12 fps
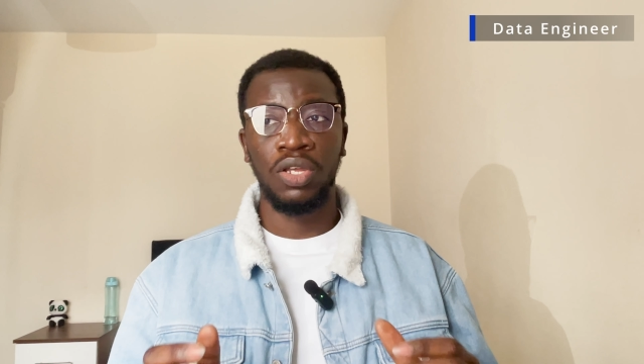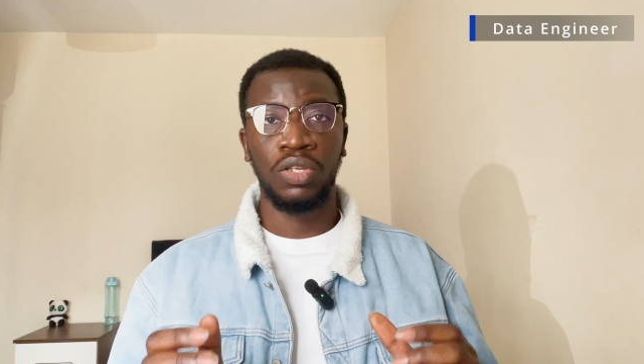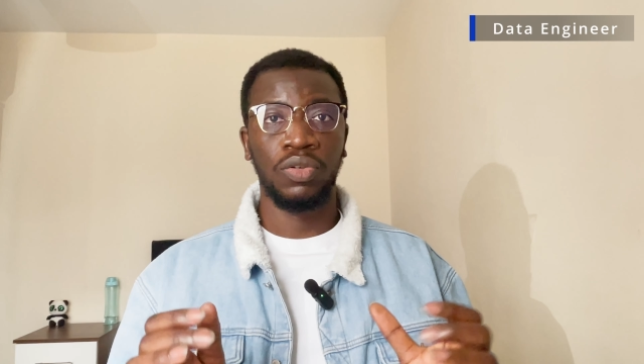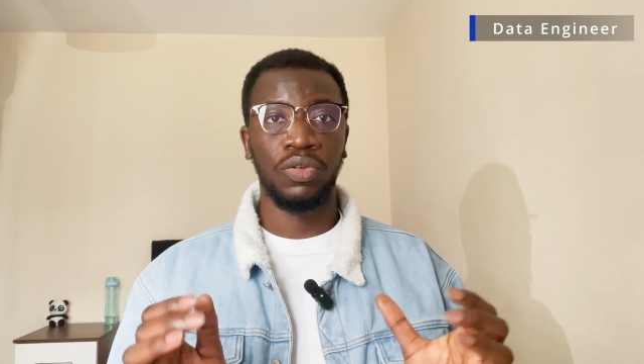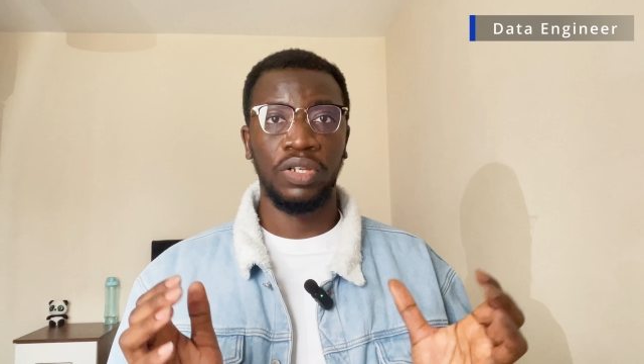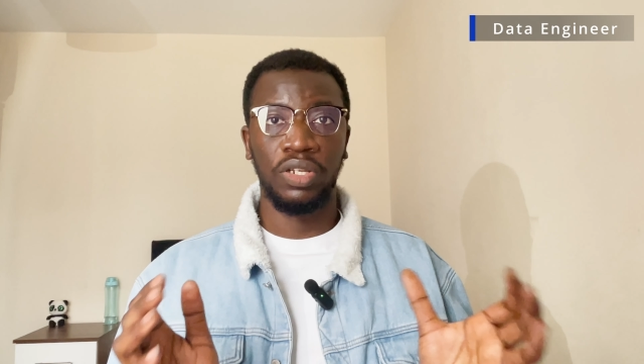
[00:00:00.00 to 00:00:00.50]

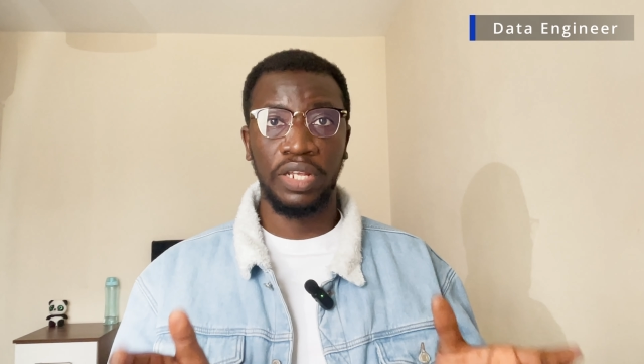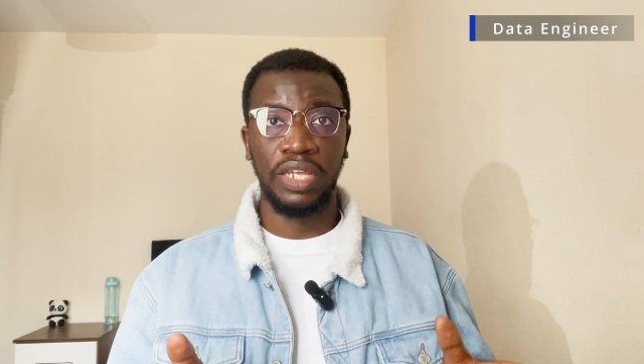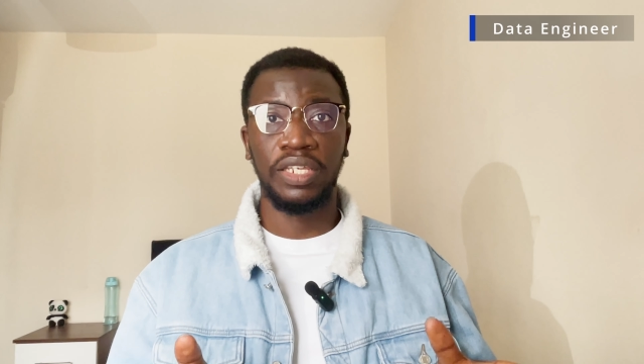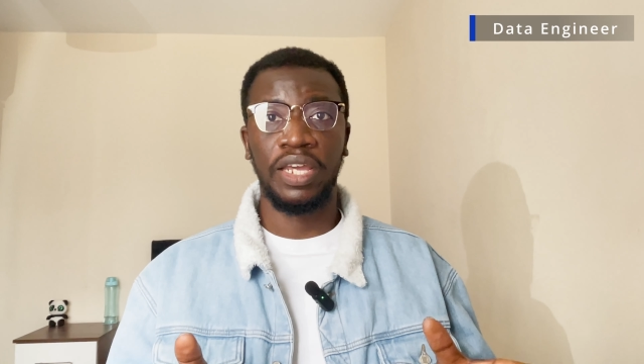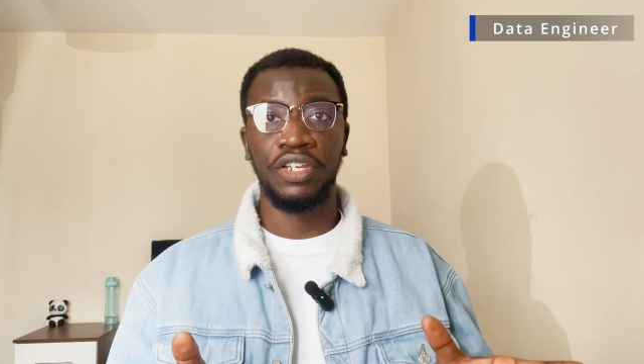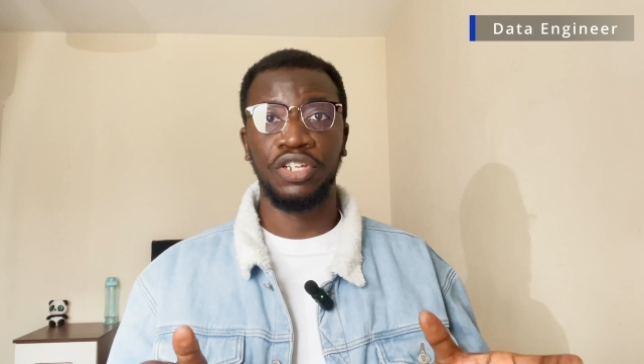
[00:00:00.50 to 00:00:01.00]
So the
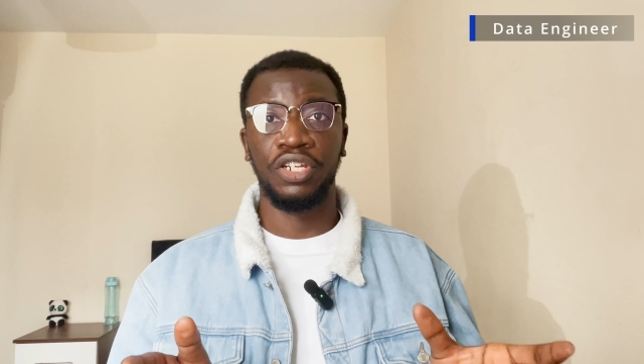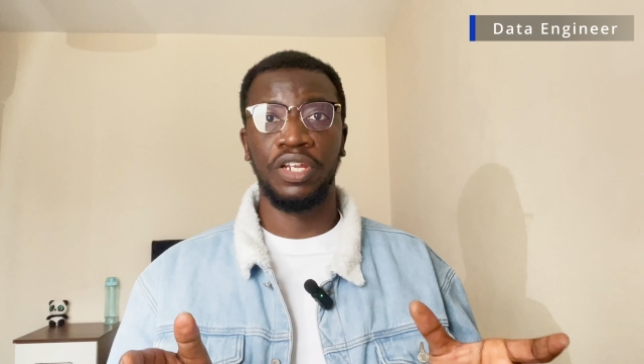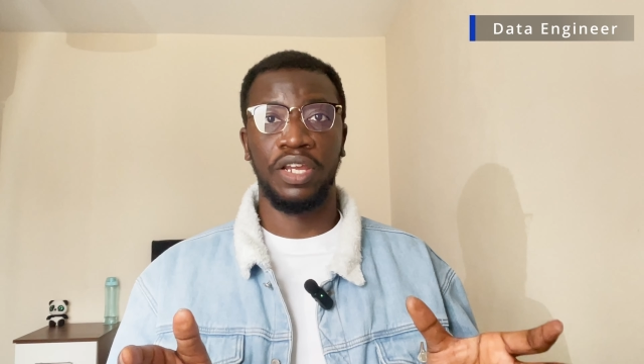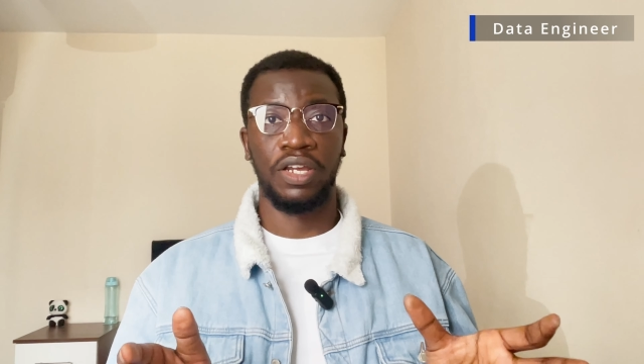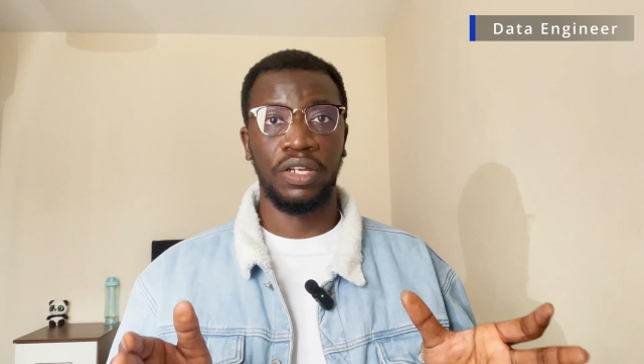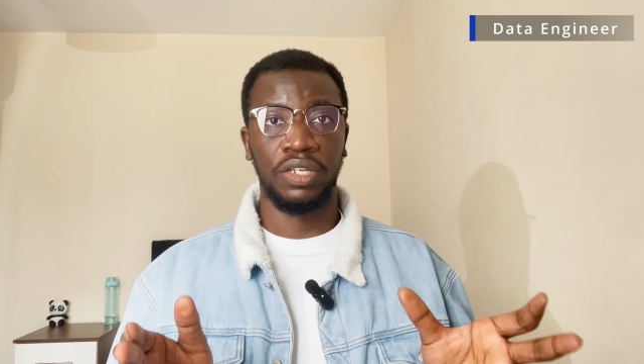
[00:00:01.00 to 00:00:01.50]
data
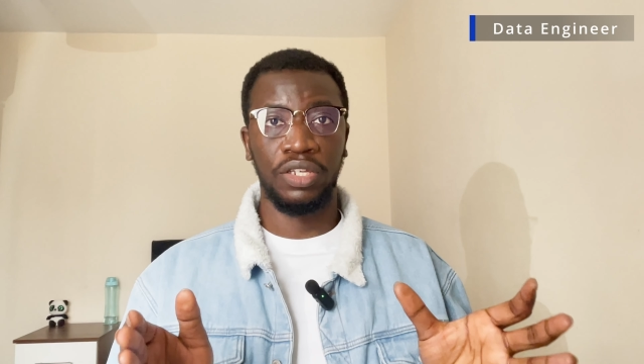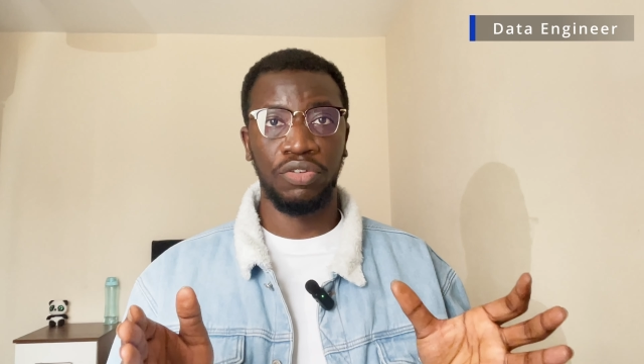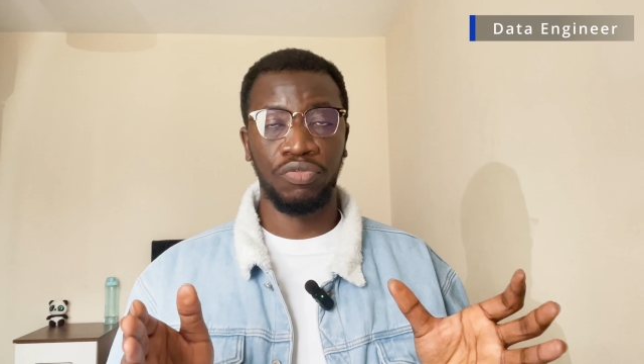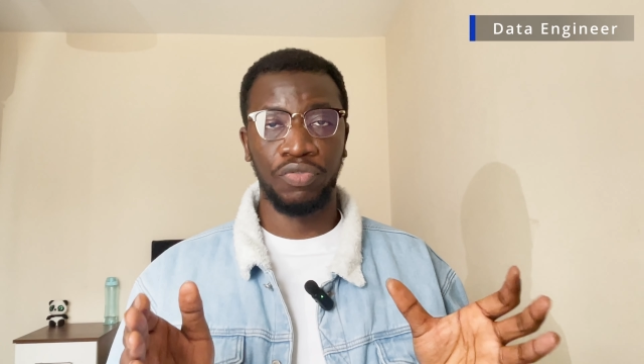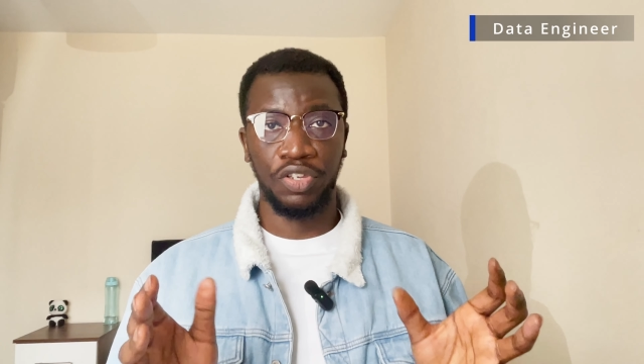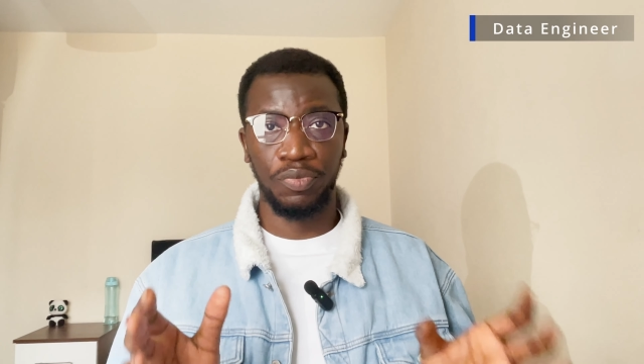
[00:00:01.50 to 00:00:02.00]
engineer
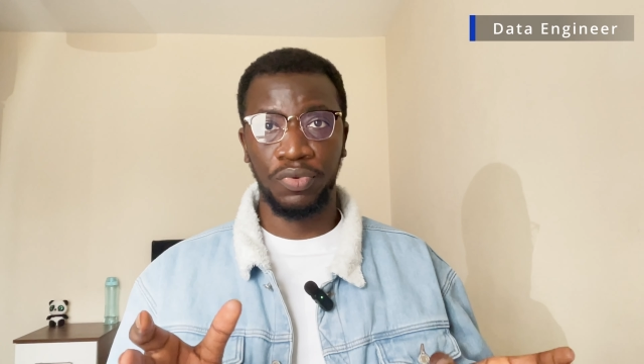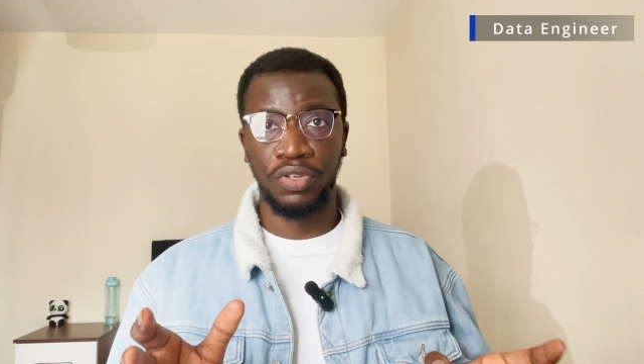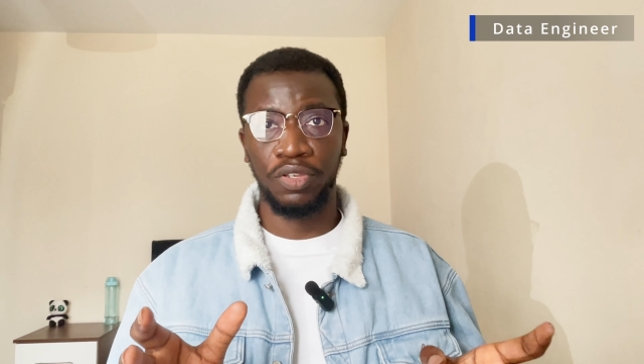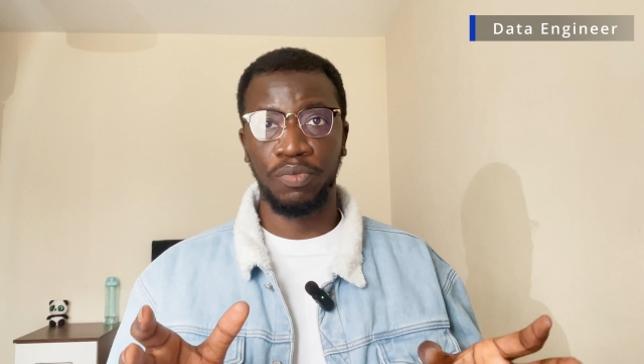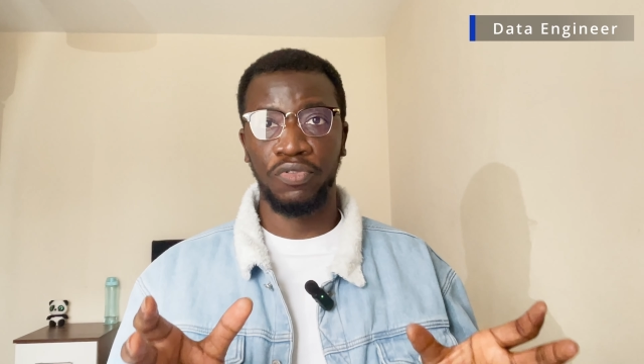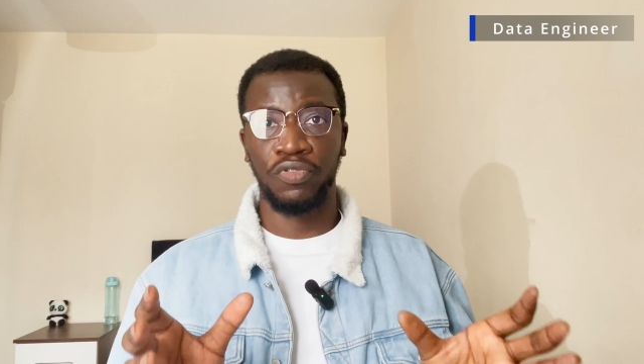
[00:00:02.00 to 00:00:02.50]
is
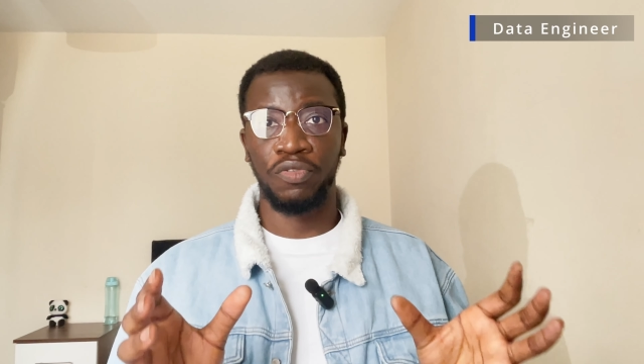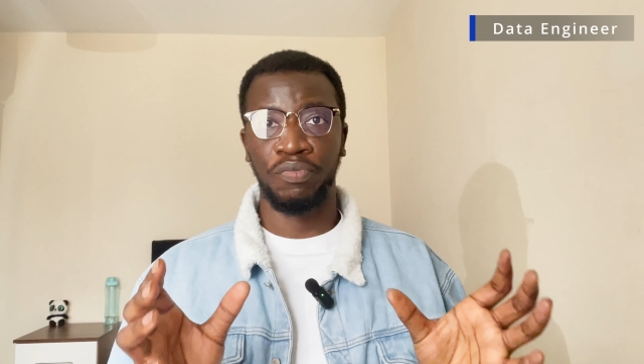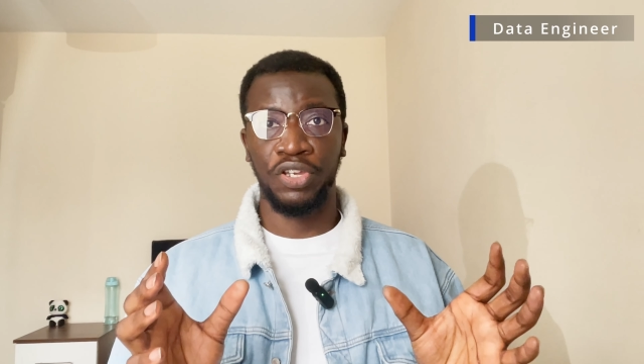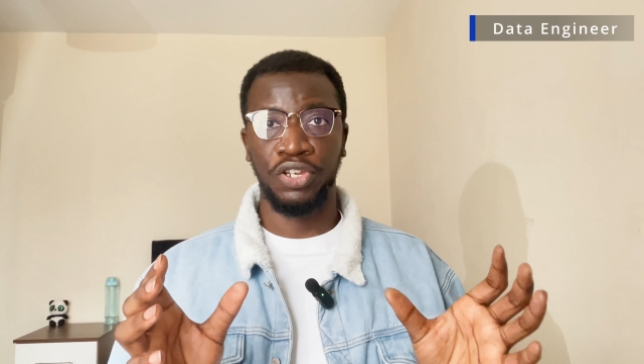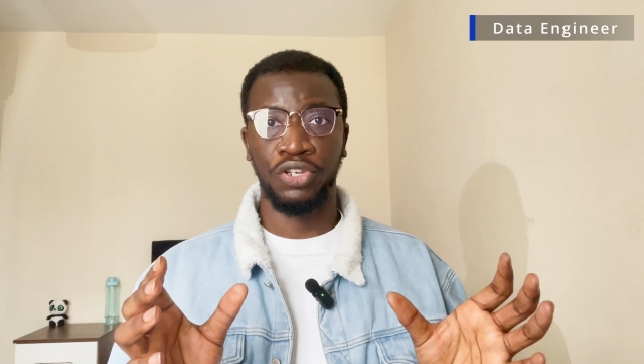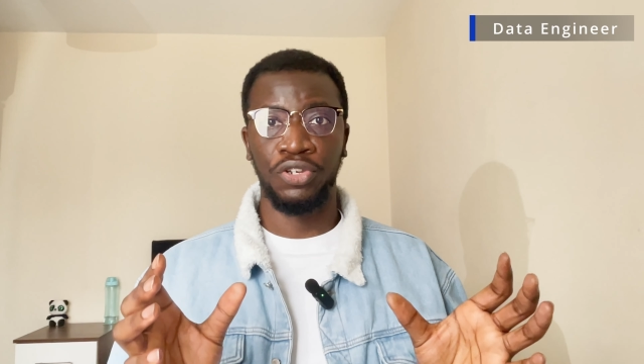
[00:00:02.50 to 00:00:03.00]
responsible for
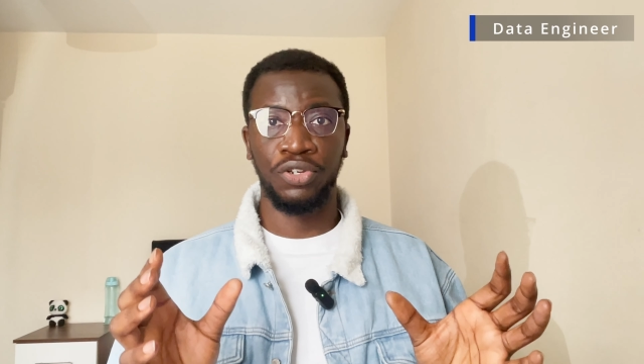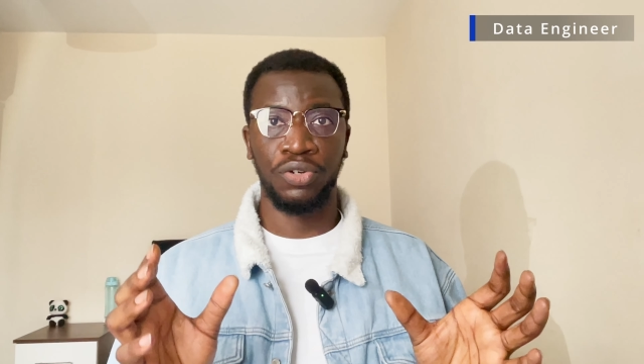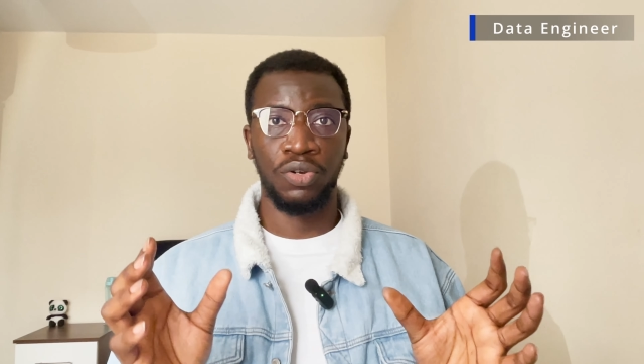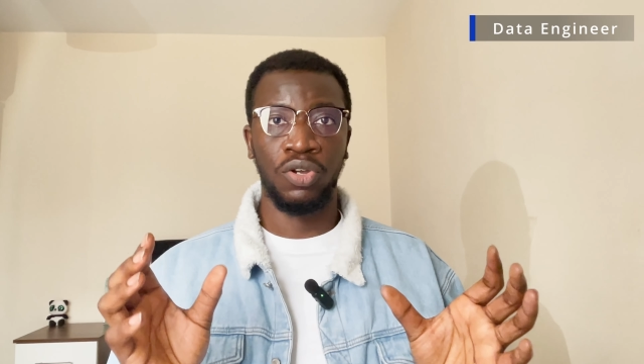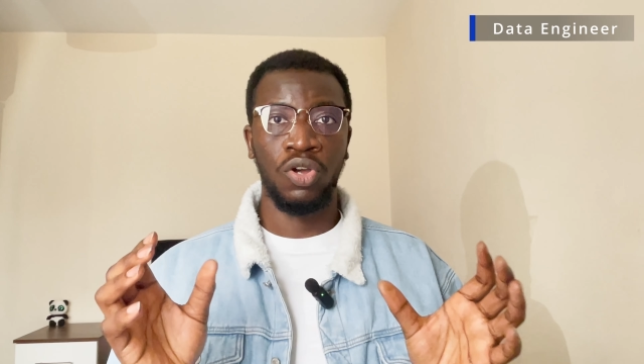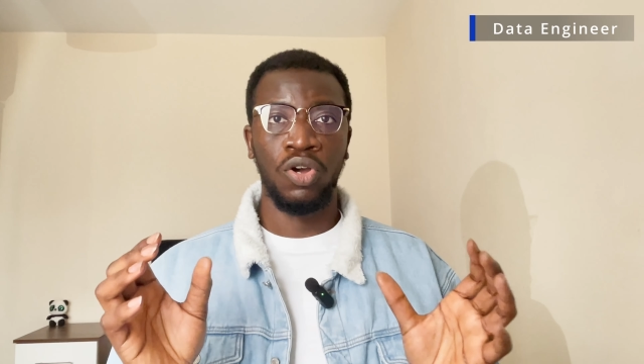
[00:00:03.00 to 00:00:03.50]
making sure